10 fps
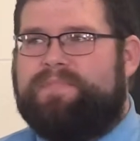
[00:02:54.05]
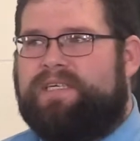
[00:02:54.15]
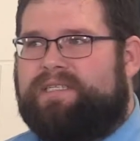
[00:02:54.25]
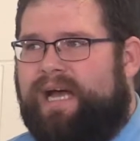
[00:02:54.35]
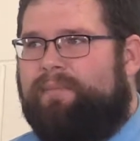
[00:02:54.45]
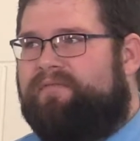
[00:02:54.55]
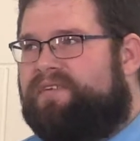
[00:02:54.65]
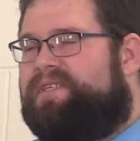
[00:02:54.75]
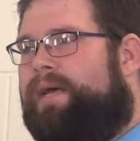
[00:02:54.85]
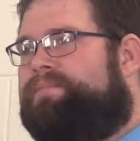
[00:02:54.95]
A time of
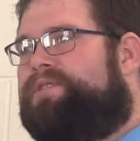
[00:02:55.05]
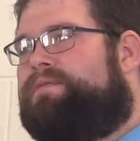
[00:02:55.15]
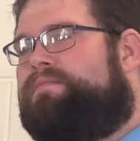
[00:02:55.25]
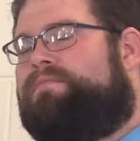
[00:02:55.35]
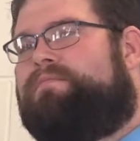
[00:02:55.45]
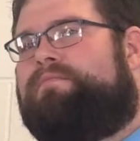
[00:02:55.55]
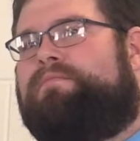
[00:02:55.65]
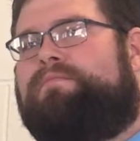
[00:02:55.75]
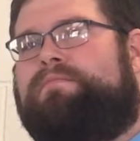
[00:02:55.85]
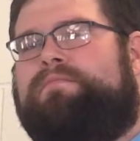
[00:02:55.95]
deception.
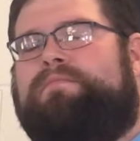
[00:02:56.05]
Yeah.